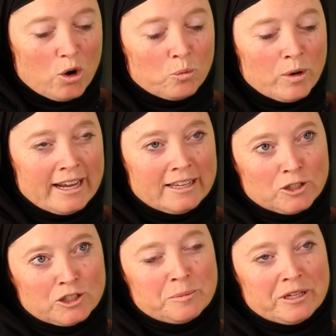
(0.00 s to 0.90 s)
When I
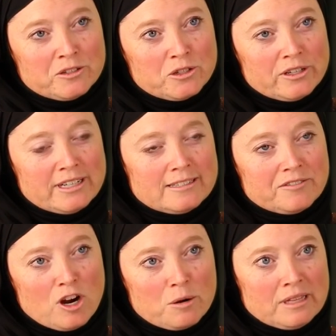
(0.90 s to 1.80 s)
learned about the stories
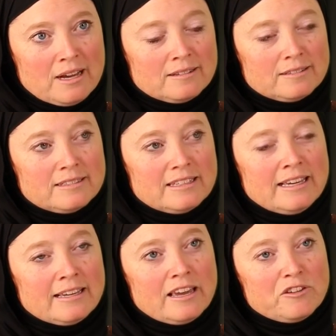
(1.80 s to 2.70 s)
of Karbala,
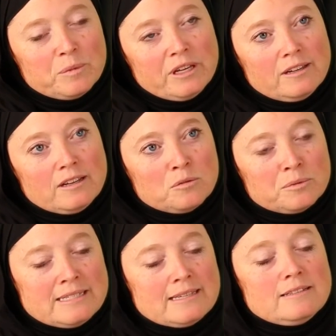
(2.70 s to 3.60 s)
it gave me a
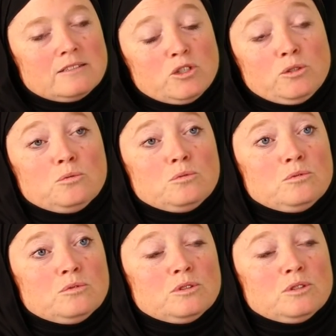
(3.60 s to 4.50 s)
reason to
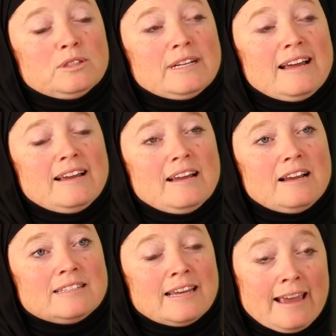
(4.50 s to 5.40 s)

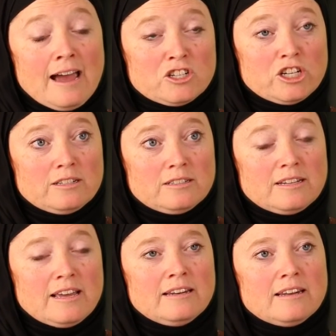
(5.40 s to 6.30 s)
take action.
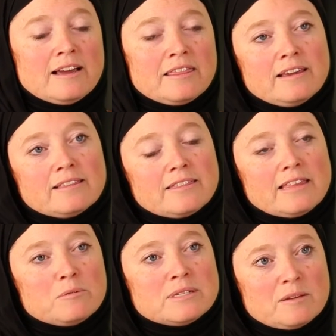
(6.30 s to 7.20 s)
And I think that
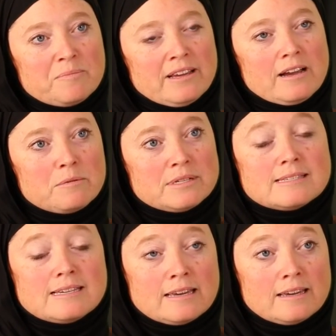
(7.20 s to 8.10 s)
that was something I was
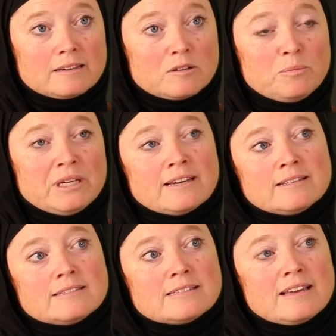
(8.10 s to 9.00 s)
seeking
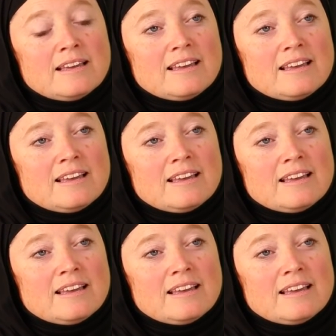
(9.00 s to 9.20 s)
because